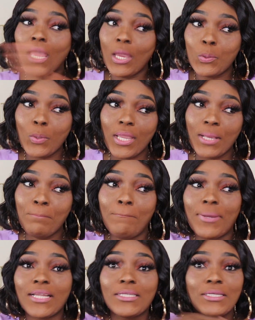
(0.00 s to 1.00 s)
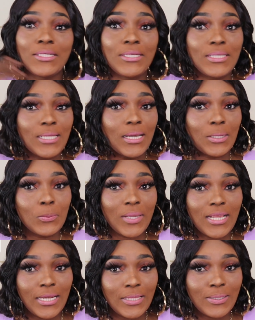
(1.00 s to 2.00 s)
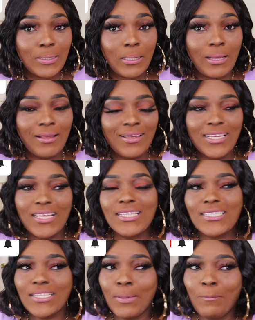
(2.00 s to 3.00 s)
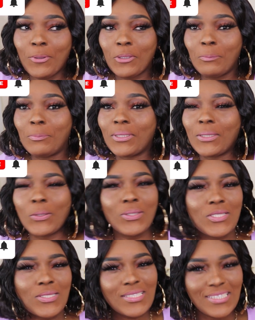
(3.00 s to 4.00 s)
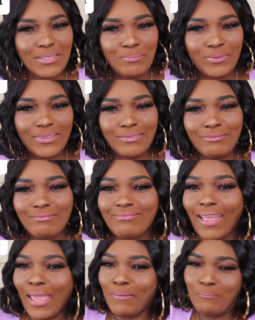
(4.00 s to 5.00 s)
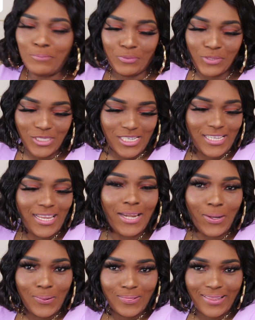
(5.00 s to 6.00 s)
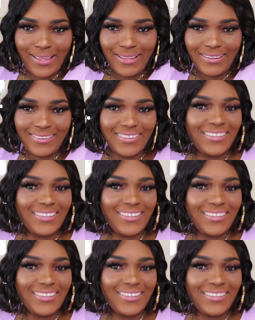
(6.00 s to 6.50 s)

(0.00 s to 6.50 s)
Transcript: a wing but not a wing look, simple but not so simple, and bougie and all that.